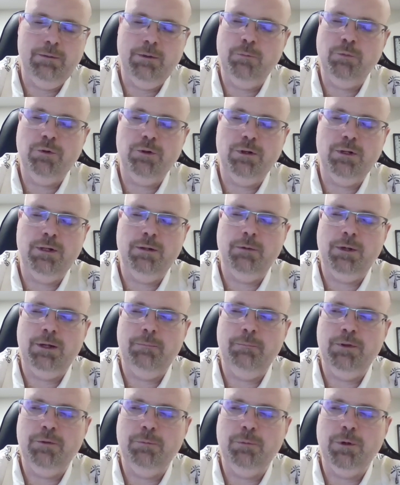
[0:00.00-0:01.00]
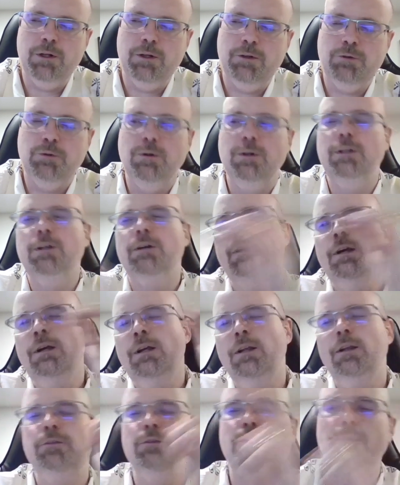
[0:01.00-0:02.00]
i'm sorry I, I, missed part of the story there
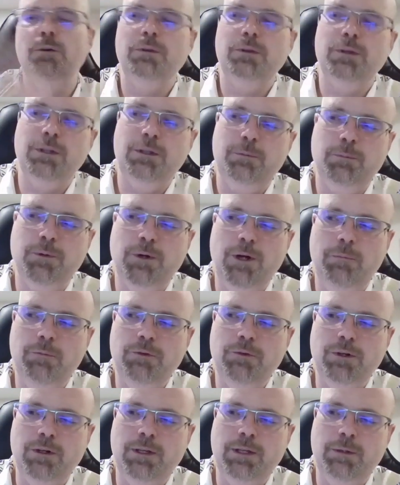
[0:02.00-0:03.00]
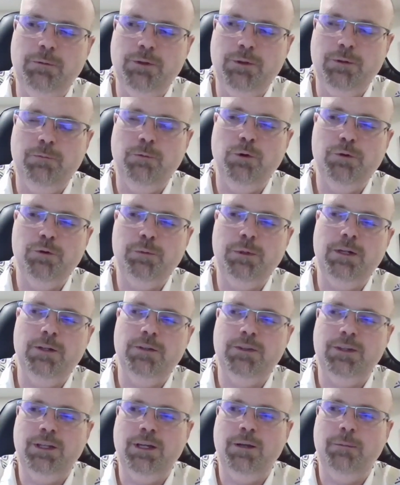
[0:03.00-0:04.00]
so the problem started they was divorced
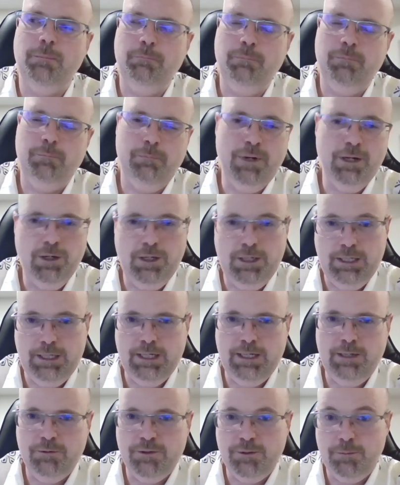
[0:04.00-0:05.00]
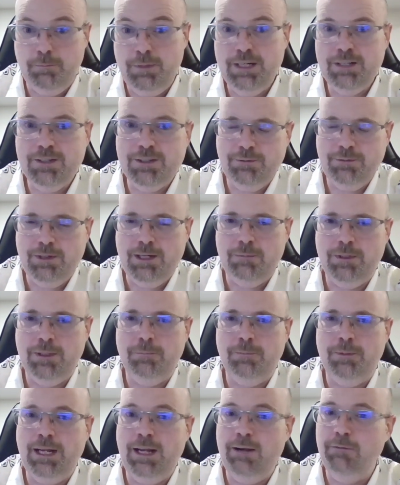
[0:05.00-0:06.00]
parents they got married again it was a mixed family
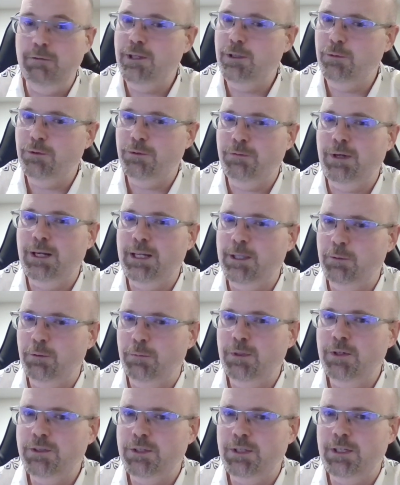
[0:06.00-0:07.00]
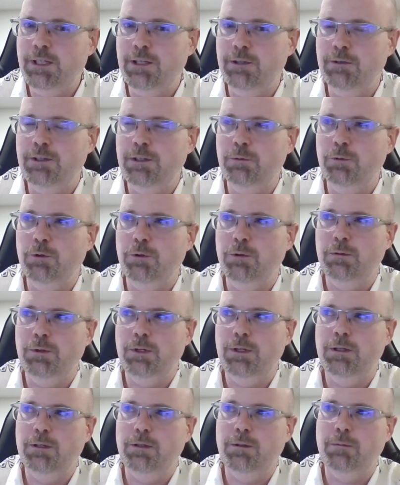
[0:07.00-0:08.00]
but everything was fine they were mixed together they were
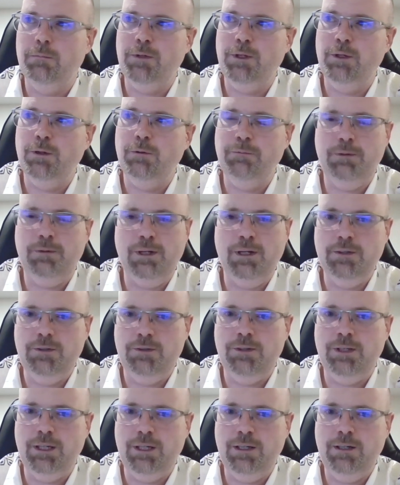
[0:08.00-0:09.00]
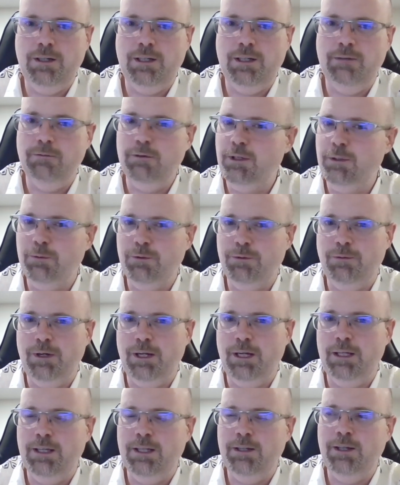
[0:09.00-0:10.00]
um, you know fiance and everything was
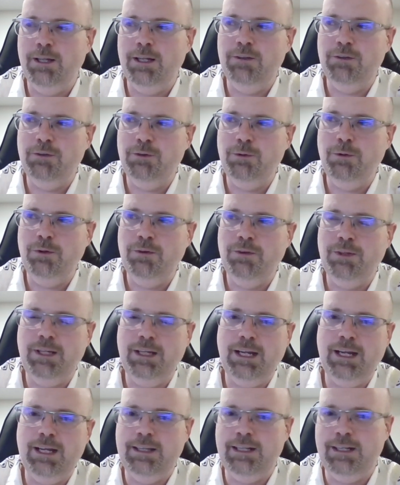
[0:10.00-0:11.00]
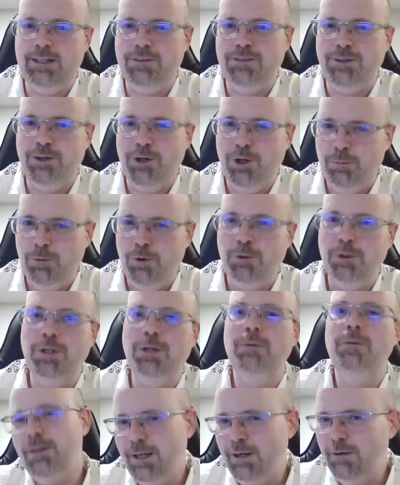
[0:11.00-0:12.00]
fine then as soon as they had that
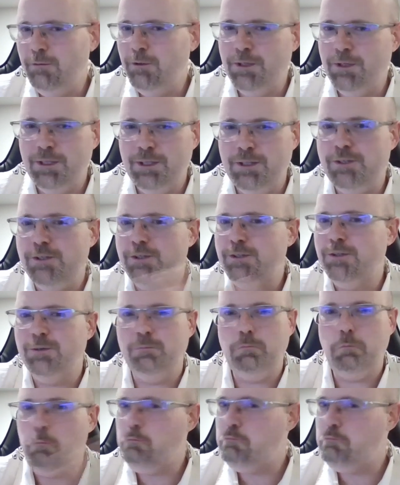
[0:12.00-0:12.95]
ceremony everything just